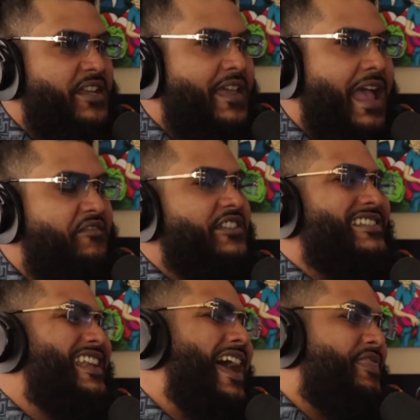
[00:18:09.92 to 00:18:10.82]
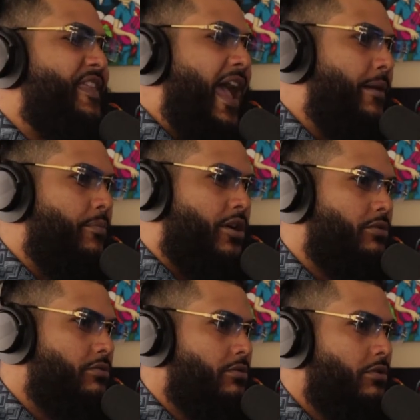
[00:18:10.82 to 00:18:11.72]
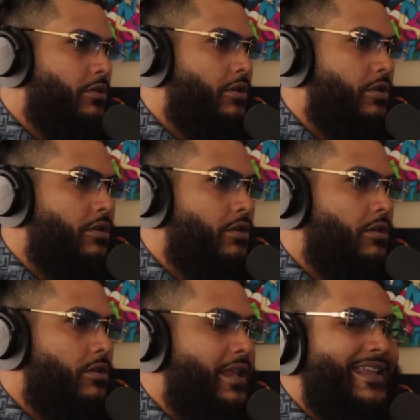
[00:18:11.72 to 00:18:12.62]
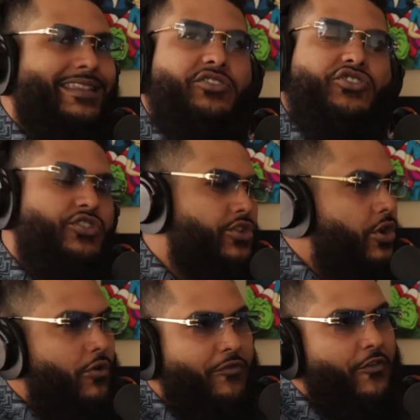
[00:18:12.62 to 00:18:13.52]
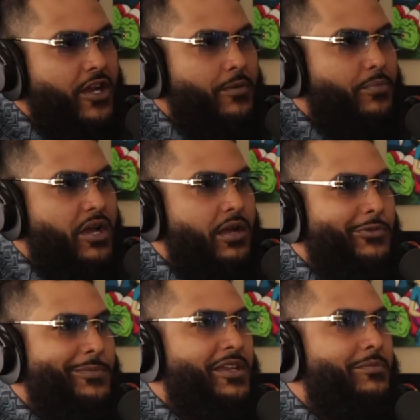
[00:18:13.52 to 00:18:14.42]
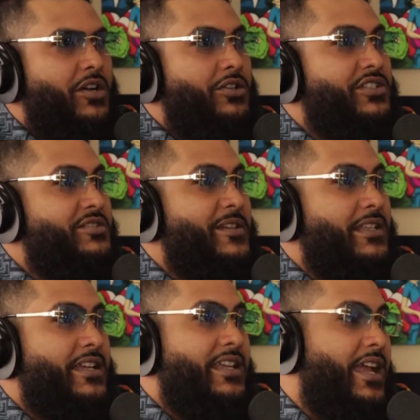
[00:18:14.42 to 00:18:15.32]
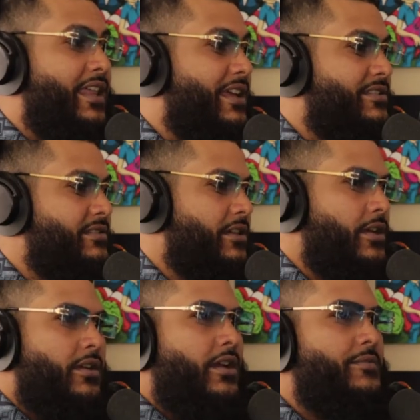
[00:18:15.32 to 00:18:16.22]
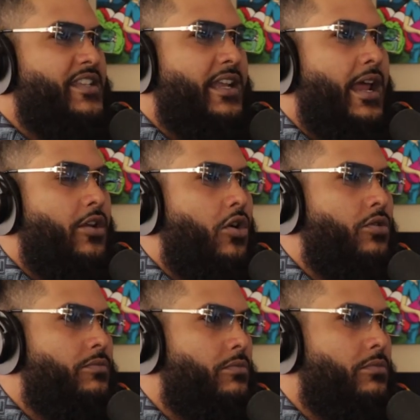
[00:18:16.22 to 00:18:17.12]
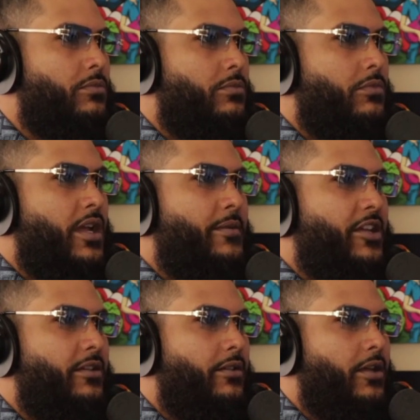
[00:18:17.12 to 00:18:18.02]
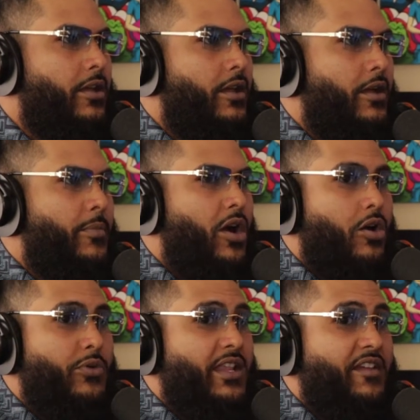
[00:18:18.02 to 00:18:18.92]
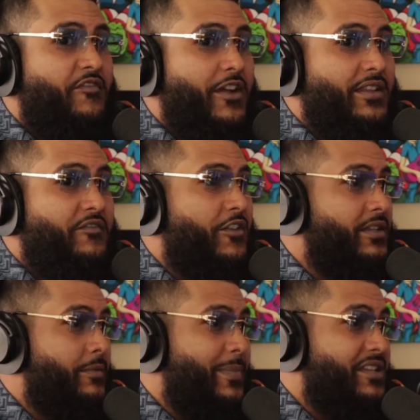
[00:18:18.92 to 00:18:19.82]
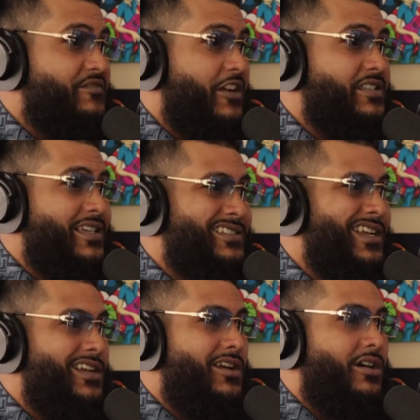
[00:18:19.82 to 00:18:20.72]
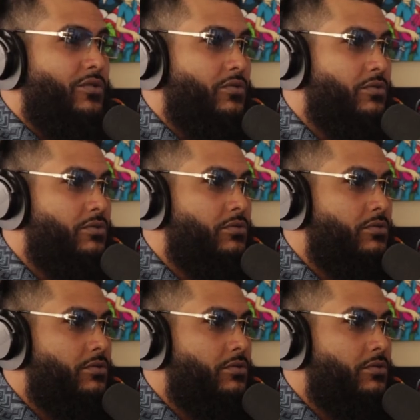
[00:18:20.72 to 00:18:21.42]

to be that if it's not that, bro. Yep. Like, there's no fucking problem with me, bro. Just being like, yeah, that's you know what I'm saying. I know him. You know what I mean? But are we like friendly, friendly, best friends like that? No.